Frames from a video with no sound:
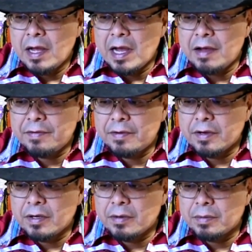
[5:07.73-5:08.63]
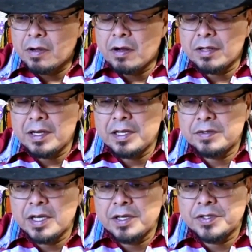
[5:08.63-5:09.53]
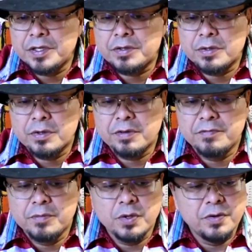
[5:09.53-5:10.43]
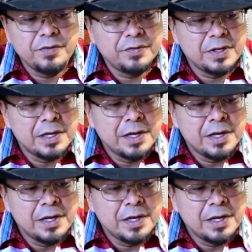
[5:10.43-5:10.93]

after colonization, it sort of moved,